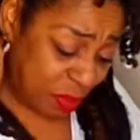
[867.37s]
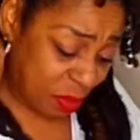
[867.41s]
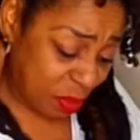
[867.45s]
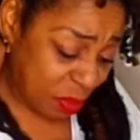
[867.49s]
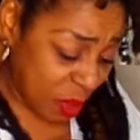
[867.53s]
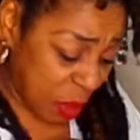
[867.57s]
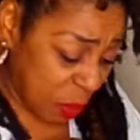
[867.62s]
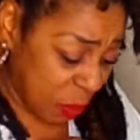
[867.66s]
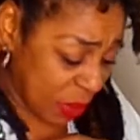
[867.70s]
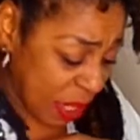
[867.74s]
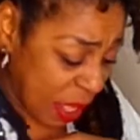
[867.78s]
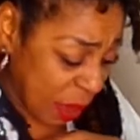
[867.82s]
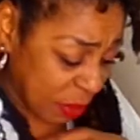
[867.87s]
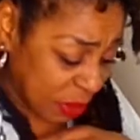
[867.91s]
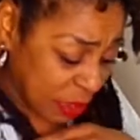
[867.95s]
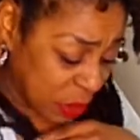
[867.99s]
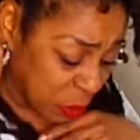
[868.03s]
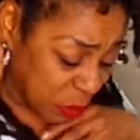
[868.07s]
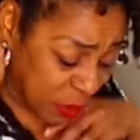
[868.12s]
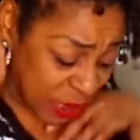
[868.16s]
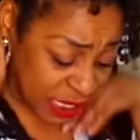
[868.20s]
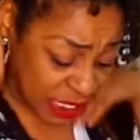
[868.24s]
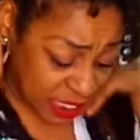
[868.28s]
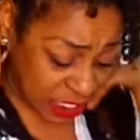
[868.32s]
when I was
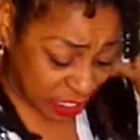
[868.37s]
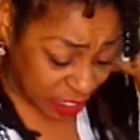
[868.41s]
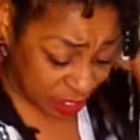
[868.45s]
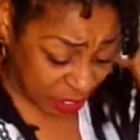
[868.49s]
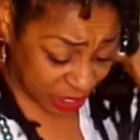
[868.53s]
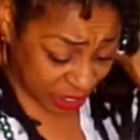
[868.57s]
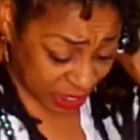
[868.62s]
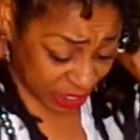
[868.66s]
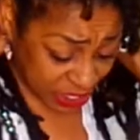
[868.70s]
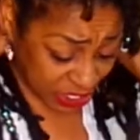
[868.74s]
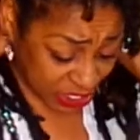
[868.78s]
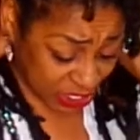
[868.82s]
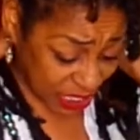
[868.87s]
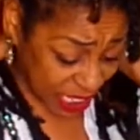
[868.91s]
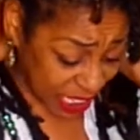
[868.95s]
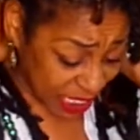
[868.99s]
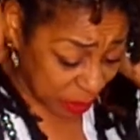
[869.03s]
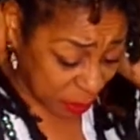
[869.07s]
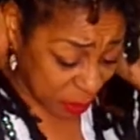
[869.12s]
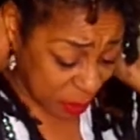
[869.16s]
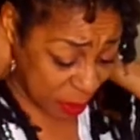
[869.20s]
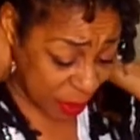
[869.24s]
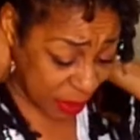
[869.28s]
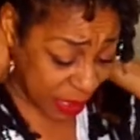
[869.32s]
researching
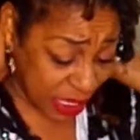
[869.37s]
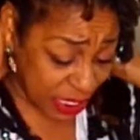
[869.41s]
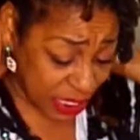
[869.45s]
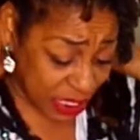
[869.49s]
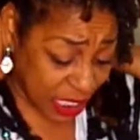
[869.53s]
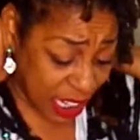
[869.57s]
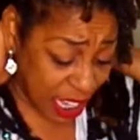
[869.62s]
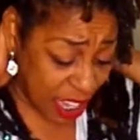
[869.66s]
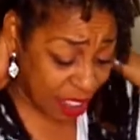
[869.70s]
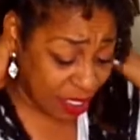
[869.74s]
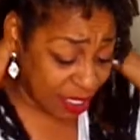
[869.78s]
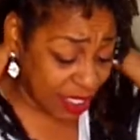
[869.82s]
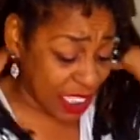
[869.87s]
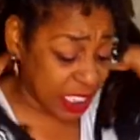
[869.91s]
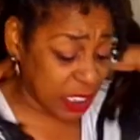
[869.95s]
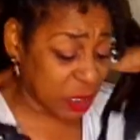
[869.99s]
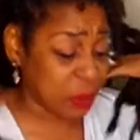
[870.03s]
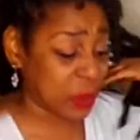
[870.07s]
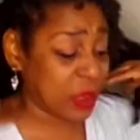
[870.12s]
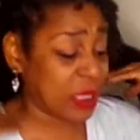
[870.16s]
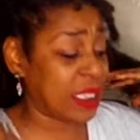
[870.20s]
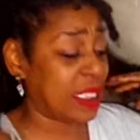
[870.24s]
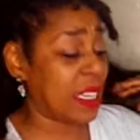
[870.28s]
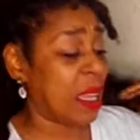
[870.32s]
judgment, because y'all, this
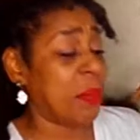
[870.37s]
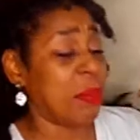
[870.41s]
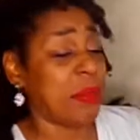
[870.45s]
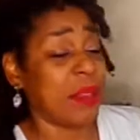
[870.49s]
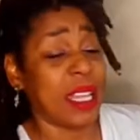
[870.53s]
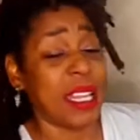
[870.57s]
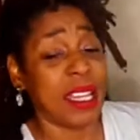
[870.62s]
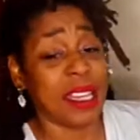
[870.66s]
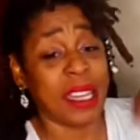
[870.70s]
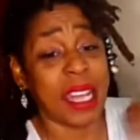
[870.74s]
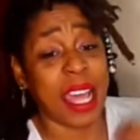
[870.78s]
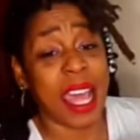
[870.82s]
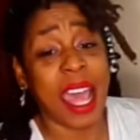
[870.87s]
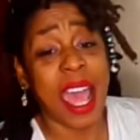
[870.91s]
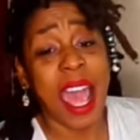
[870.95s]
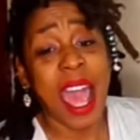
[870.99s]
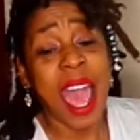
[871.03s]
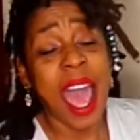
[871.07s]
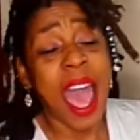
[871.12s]
was something that